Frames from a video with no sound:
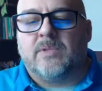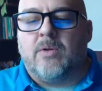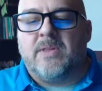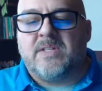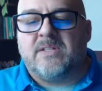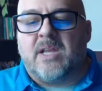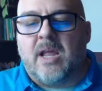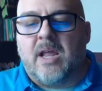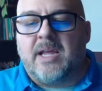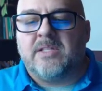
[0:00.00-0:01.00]
This is a
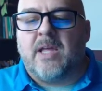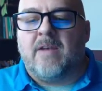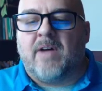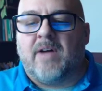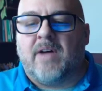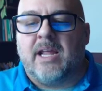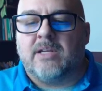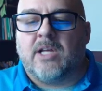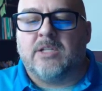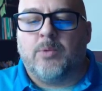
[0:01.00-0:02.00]
nice inviting.
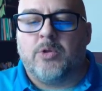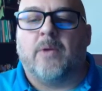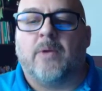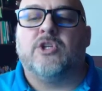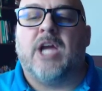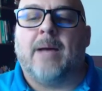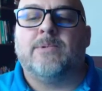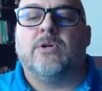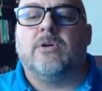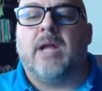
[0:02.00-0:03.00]
It talks both about the
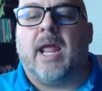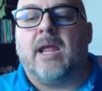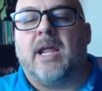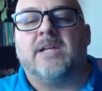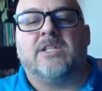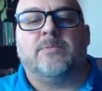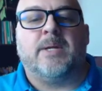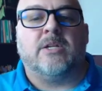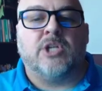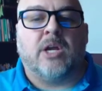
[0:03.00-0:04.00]
chapter and
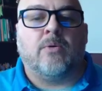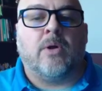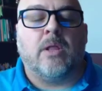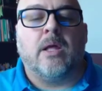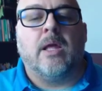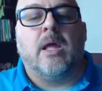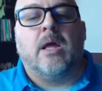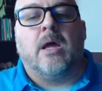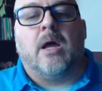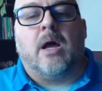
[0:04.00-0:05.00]
ASSP in general.
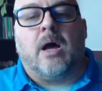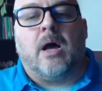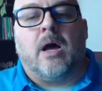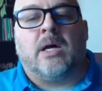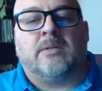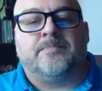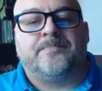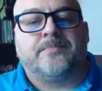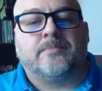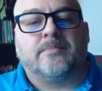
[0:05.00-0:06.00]
The